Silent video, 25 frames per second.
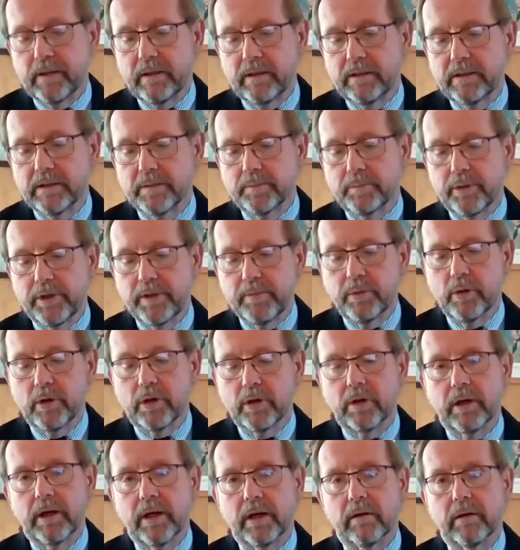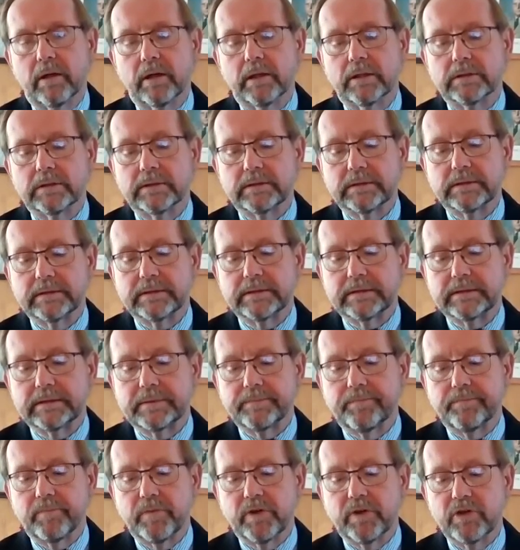in the pre-Booker era,
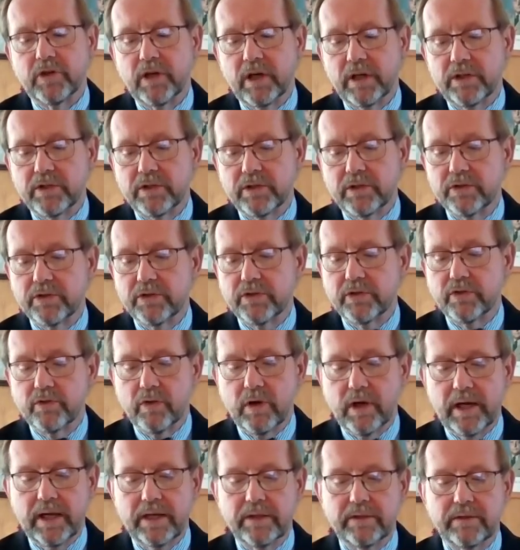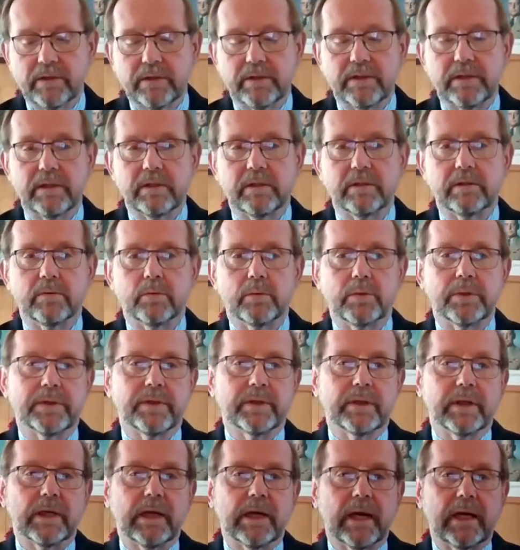the judges tried to deal with
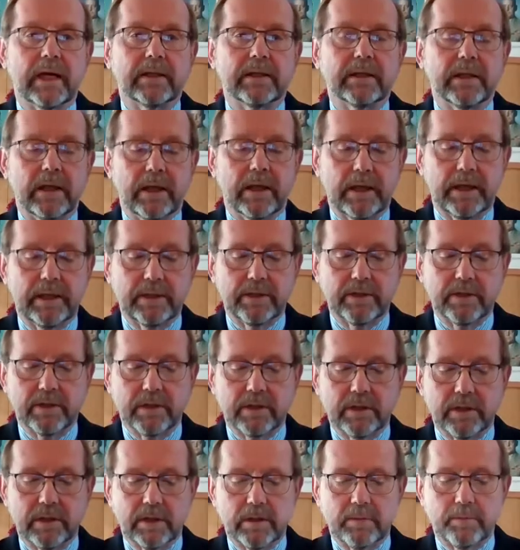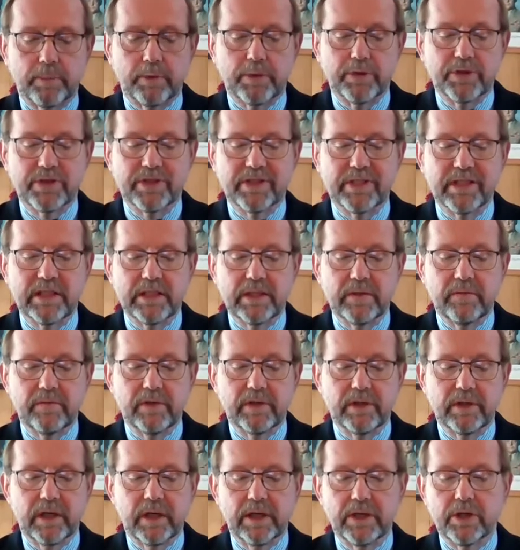the guidelines'
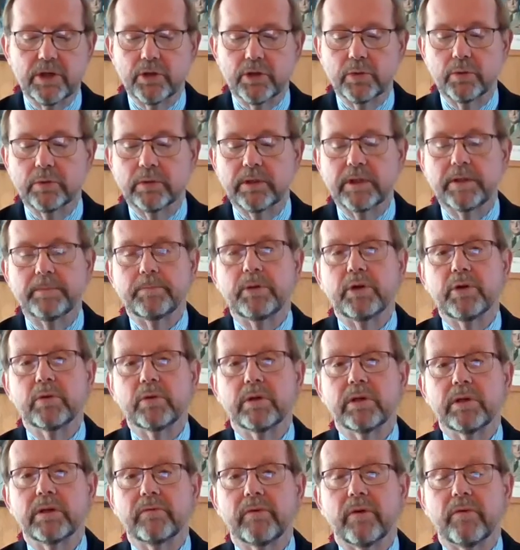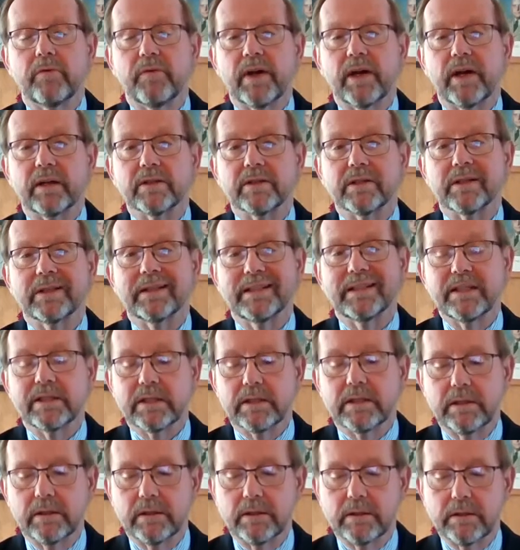perceived unduly punitive effects, at
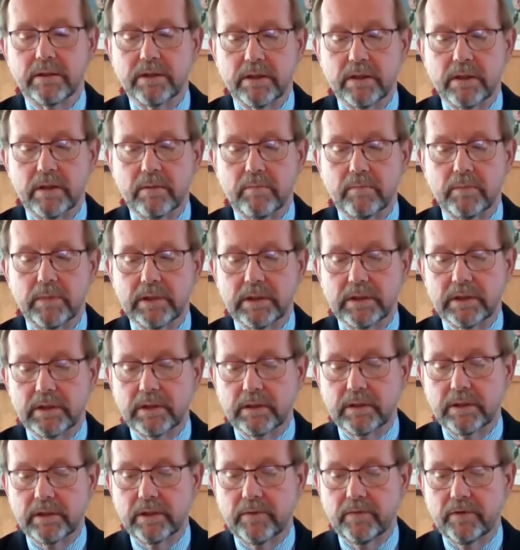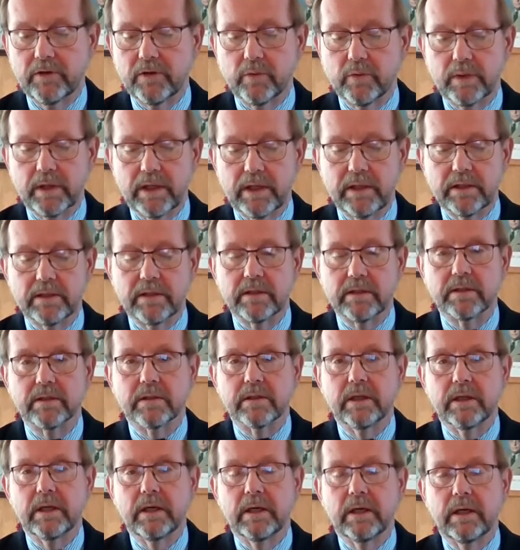least in some individual cases,